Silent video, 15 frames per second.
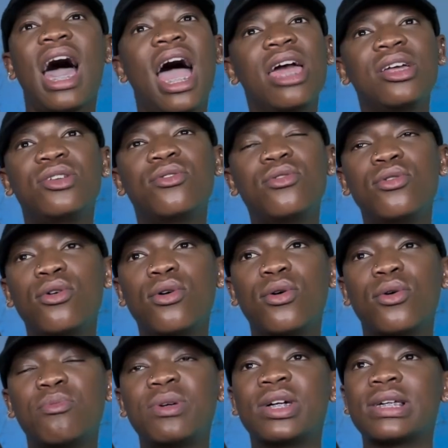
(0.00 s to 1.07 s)
I don't
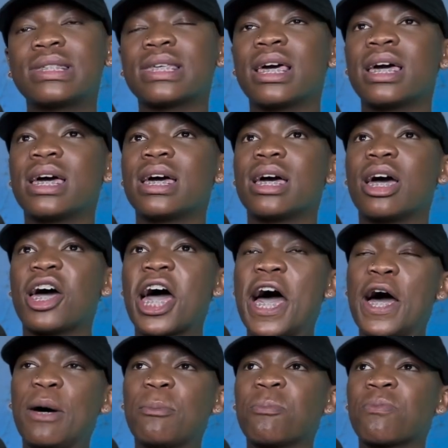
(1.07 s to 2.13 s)
know, because
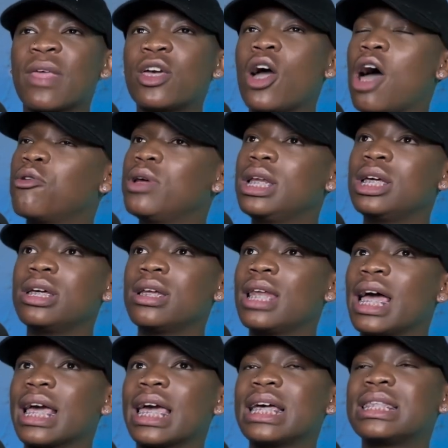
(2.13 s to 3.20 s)
I really
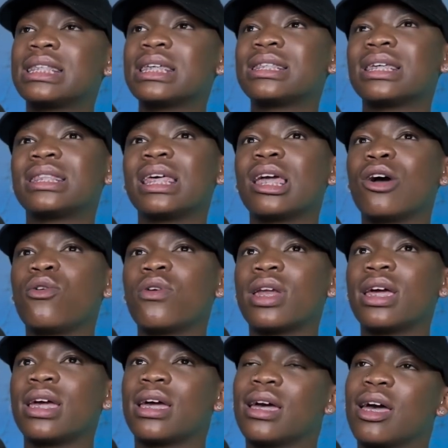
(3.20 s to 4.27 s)
like it's a thing.
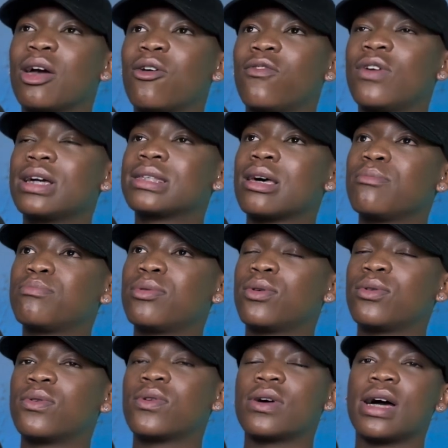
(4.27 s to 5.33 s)
For
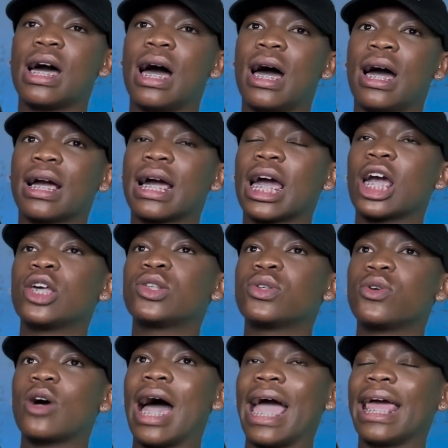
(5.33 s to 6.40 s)
example,
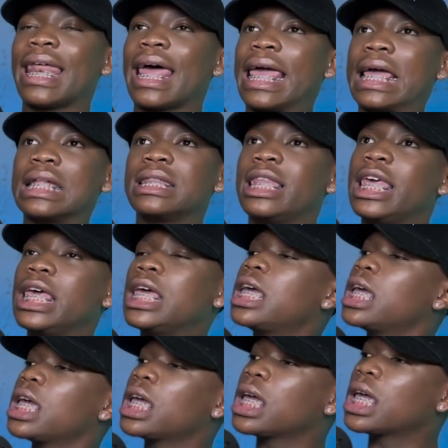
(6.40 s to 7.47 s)
Kagiso hire Ep15.
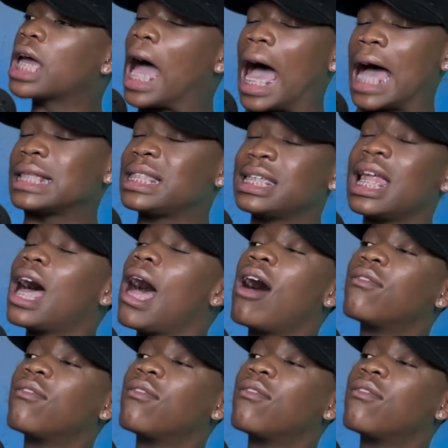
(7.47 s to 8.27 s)
After.